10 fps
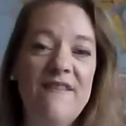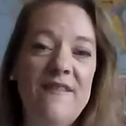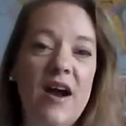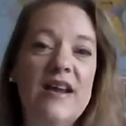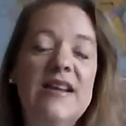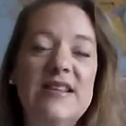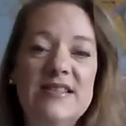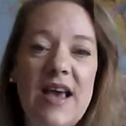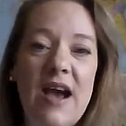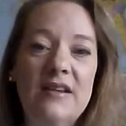find
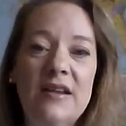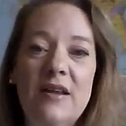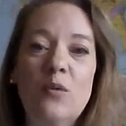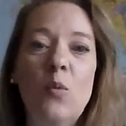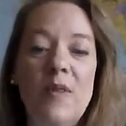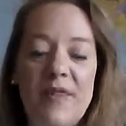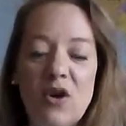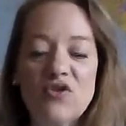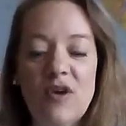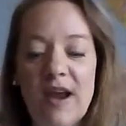exactly what
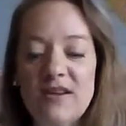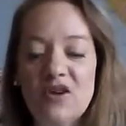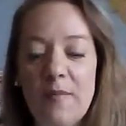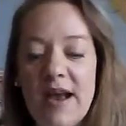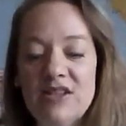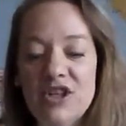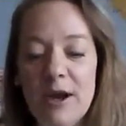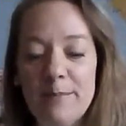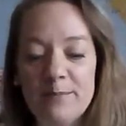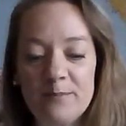they're trying to match up.